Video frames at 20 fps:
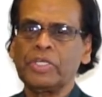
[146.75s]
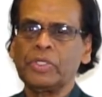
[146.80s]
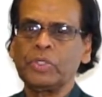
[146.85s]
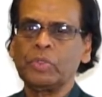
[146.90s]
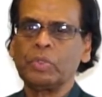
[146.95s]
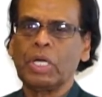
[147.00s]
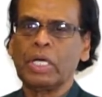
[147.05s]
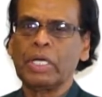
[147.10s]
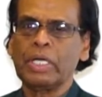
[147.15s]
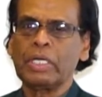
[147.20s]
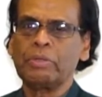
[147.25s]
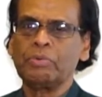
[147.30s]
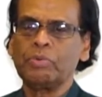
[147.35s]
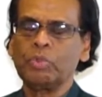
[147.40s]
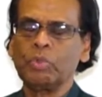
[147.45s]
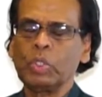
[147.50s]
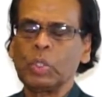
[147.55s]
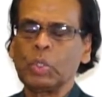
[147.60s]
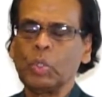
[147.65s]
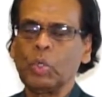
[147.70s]
you
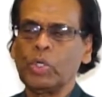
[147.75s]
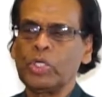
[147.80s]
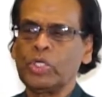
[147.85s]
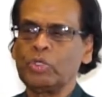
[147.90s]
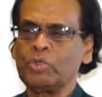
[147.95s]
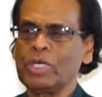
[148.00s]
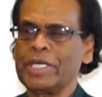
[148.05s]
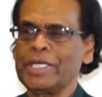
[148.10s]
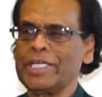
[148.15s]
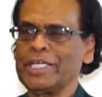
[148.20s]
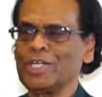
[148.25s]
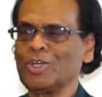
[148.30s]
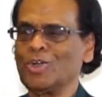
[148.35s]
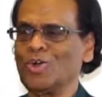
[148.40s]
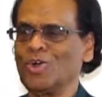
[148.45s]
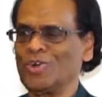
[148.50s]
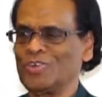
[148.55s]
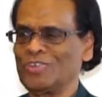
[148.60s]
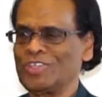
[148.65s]
will go into your ego.